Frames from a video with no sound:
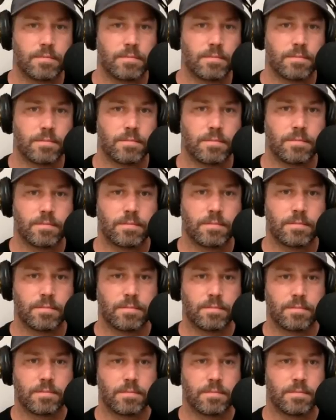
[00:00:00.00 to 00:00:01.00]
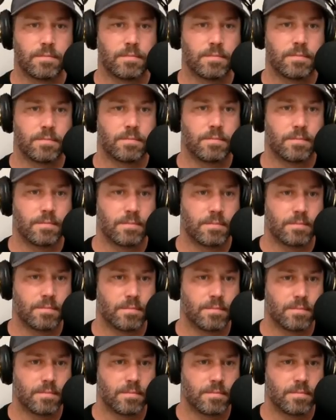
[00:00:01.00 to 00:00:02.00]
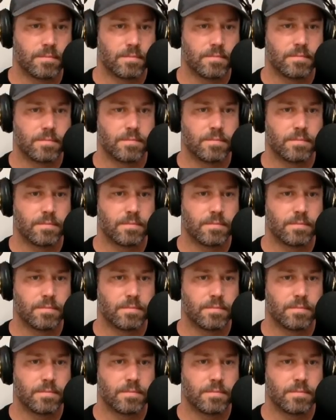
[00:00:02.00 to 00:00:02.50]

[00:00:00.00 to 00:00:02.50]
(silent)